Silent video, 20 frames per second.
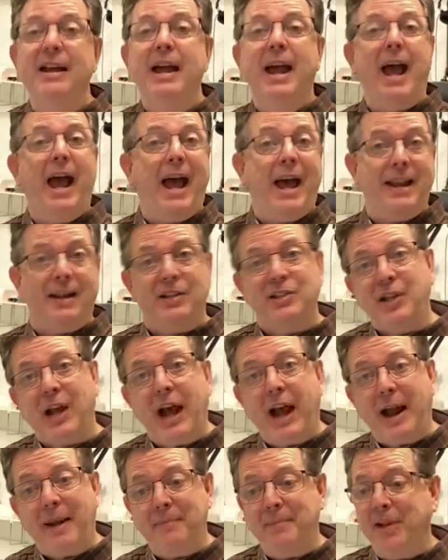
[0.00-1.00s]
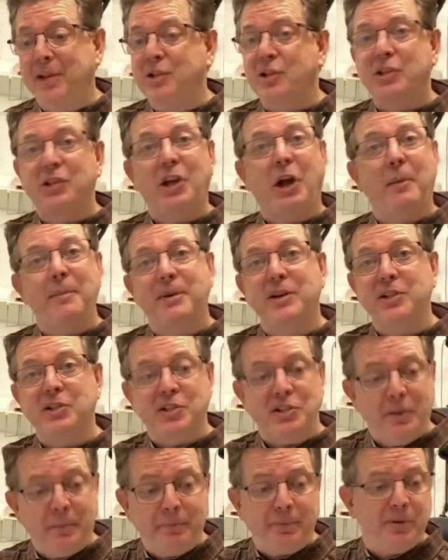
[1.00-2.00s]
at a time. They just come in a
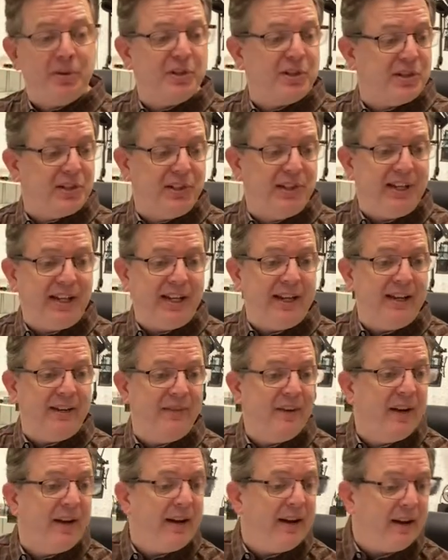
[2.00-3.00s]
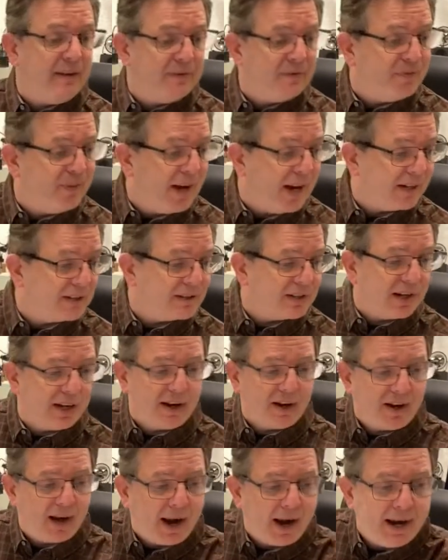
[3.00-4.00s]
simple sleeve. In fact,
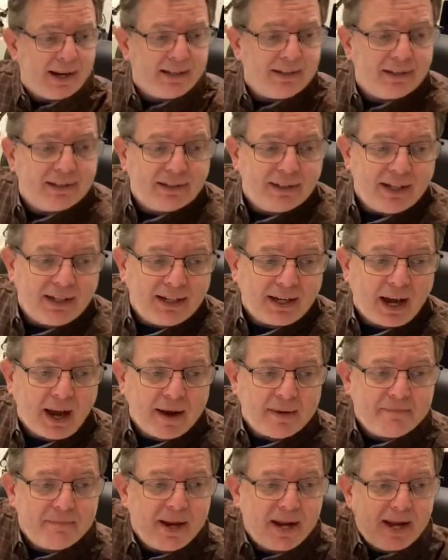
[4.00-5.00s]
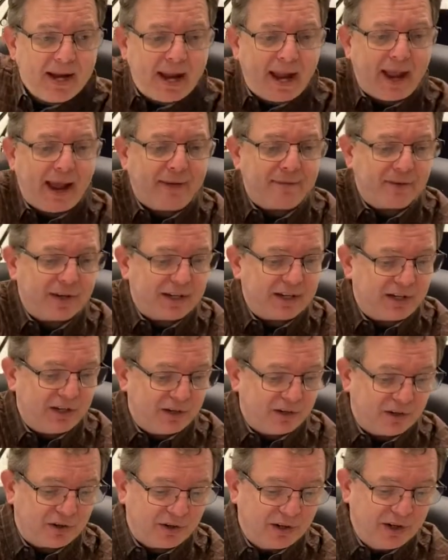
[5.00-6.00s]
I think I may have it
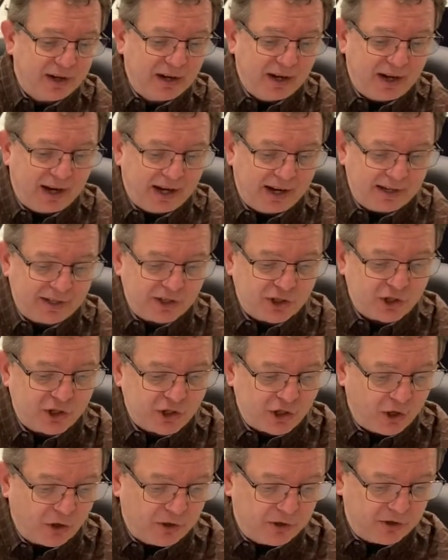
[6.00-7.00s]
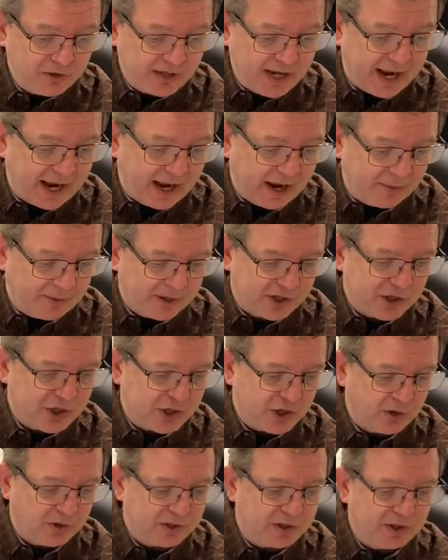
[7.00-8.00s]
here to show you. Yeah, I want to
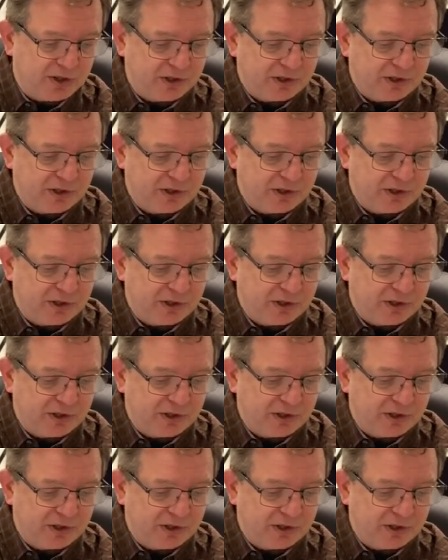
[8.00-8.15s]
show it to you.